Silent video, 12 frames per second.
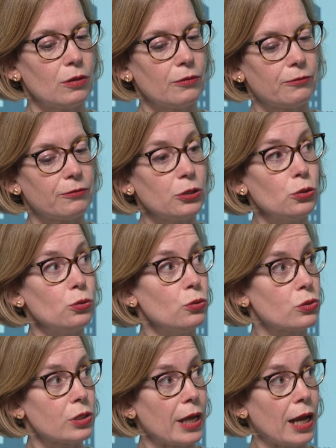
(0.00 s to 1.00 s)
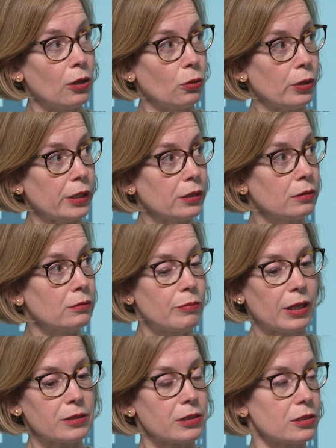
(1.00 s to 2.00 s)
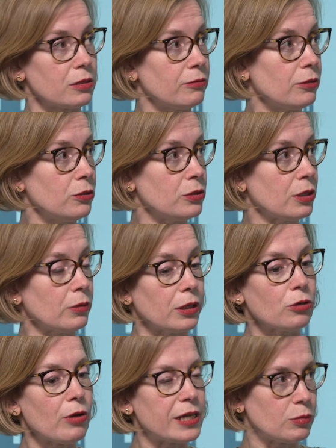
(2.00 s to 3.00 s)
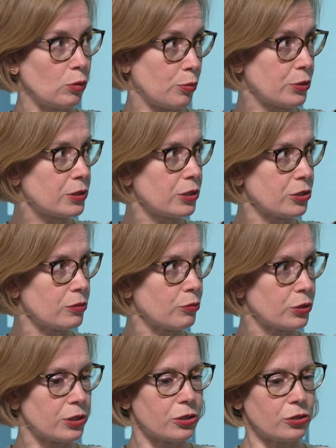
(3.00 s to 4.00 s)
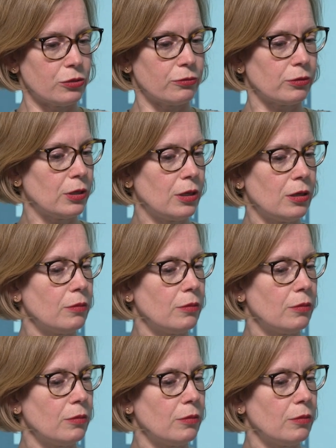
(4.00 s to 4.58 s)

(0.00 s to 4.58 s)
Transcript: fuse the alloy, melt it and fuse it with incredible precision of